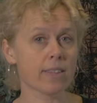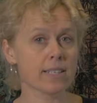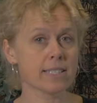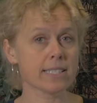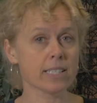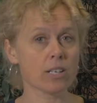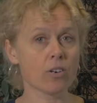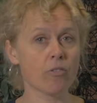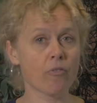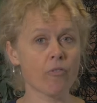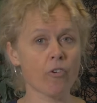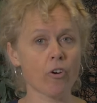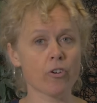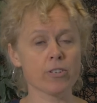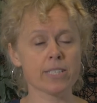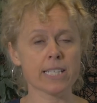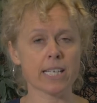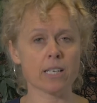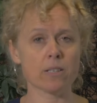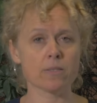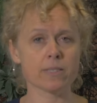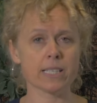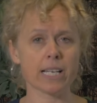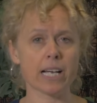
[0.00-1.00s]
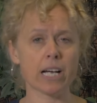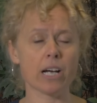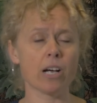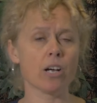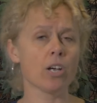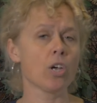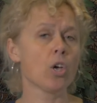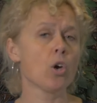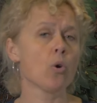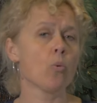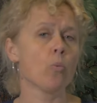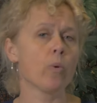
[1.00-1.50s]
the cell phone towers are,
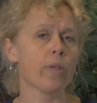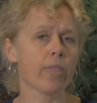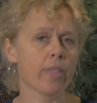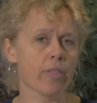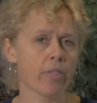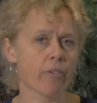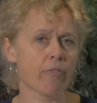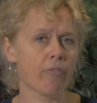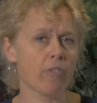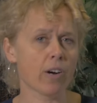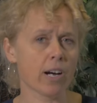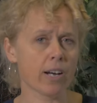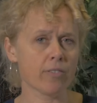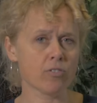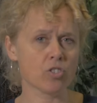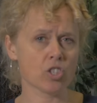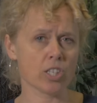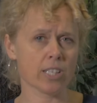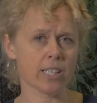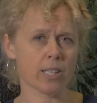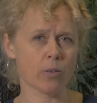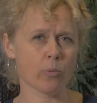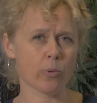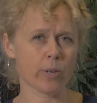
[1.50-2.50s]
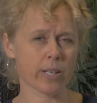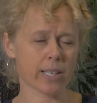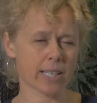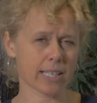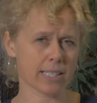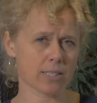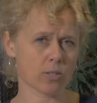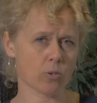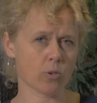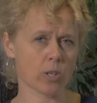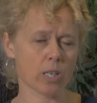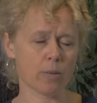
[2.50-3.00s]
whether the 5G network
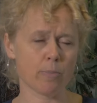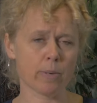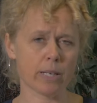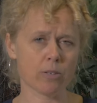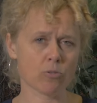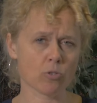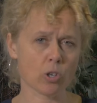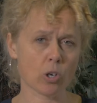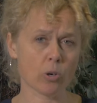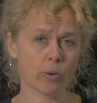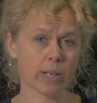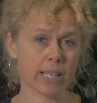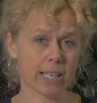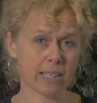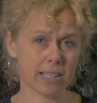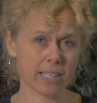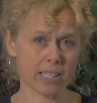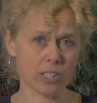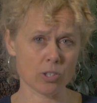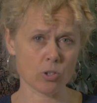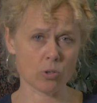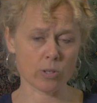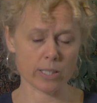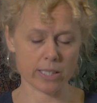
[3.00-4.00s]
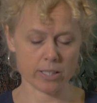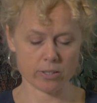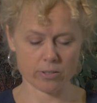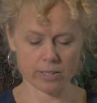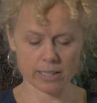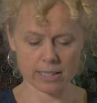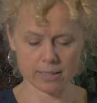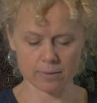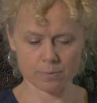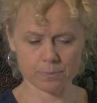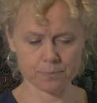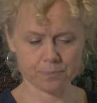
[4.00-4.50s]
has already been rolled out in your
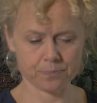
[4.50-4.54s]
area.